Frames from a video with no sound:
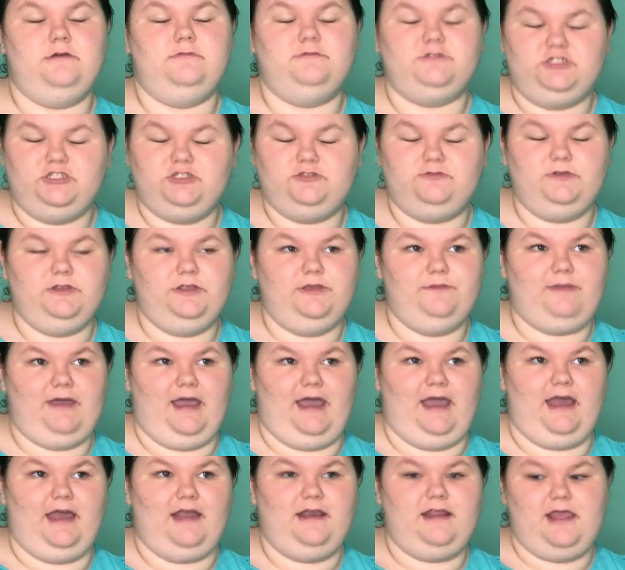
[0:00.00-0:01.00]
which is really
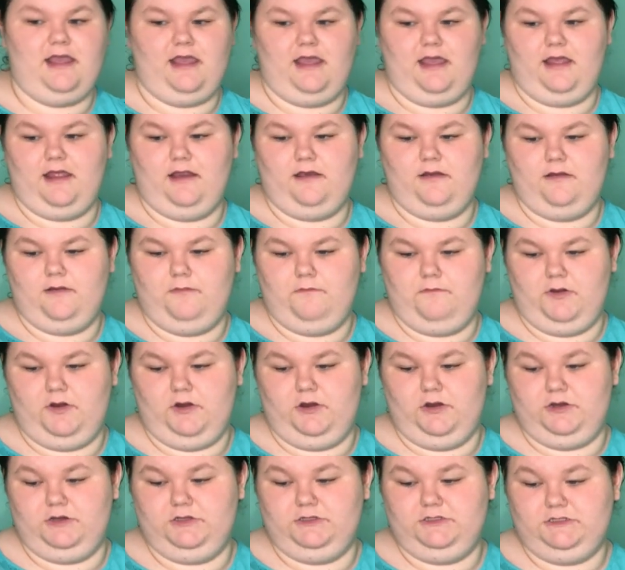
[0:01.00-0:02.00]
bad. And
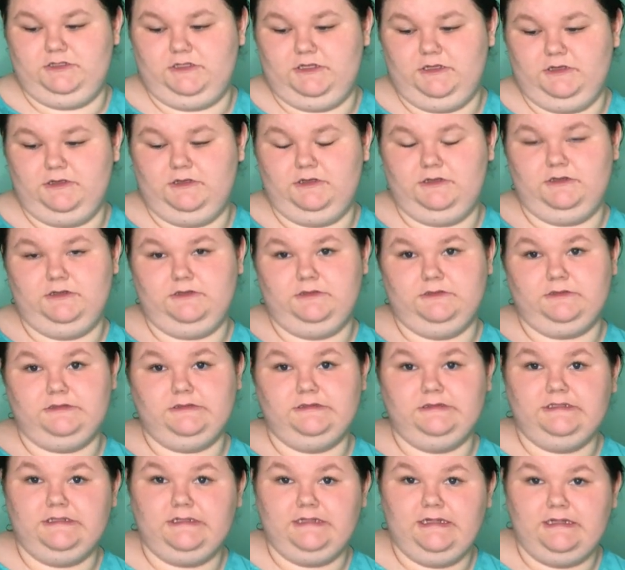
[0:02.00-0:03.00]
birds,
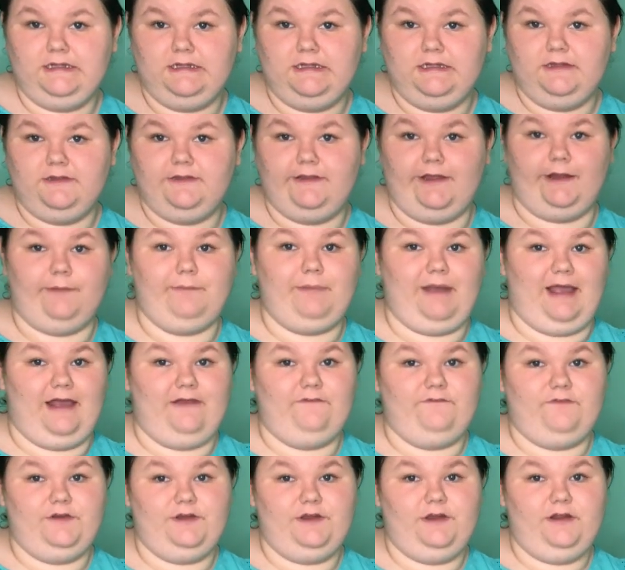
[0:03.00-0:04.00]
they're
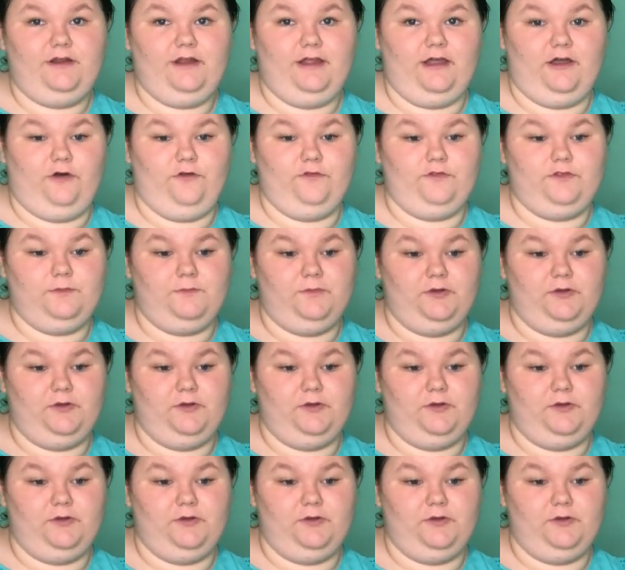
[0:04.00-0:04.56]
bad for your health,